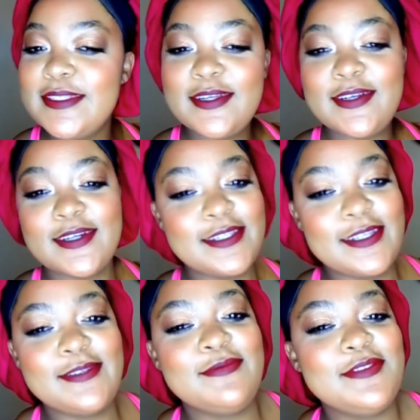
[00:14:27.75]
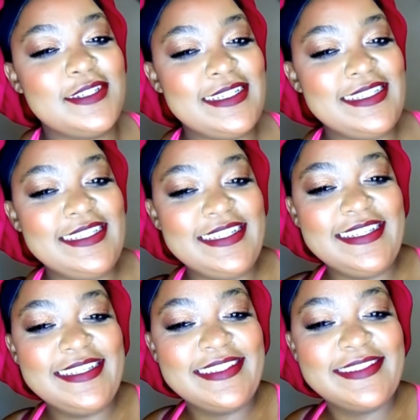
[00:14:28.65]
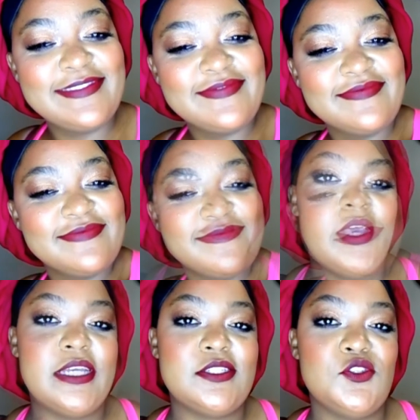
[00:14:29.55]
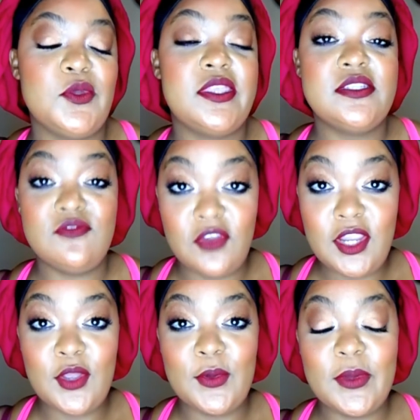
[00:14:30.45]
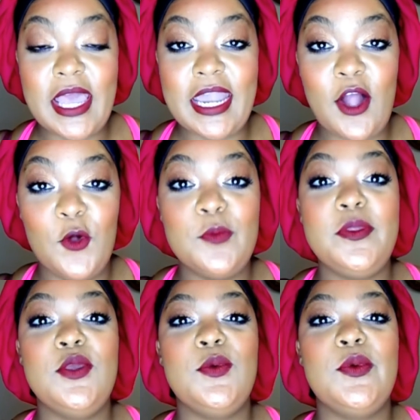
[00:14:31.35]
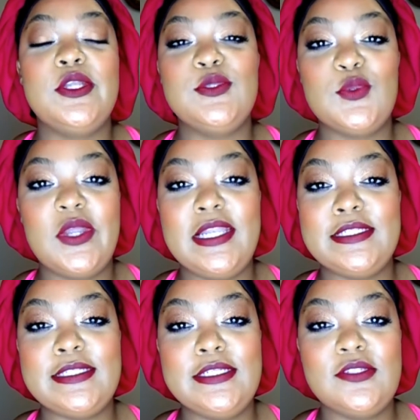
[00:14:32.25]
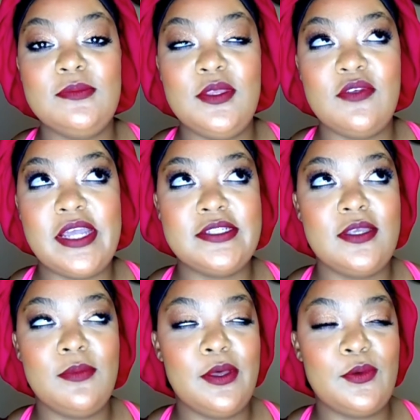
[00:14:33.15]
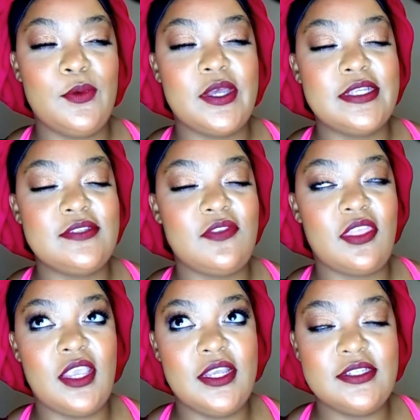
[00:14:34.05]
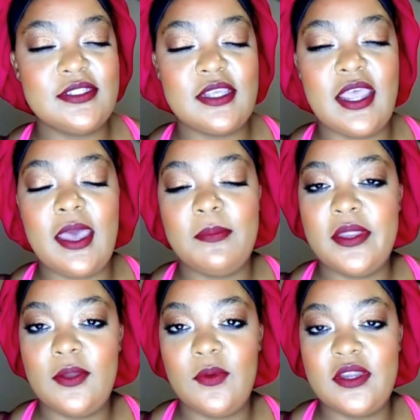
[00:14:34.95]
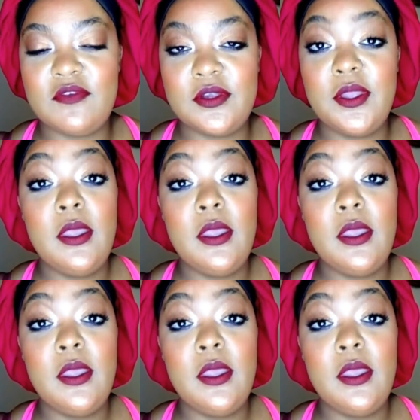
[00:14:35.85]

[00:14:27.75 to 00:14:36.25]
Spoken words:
Your girl look pretty. You guys enjoyed this video, and I hope you enjoyed listening to me ranting about all kinds of things that happen or whatever.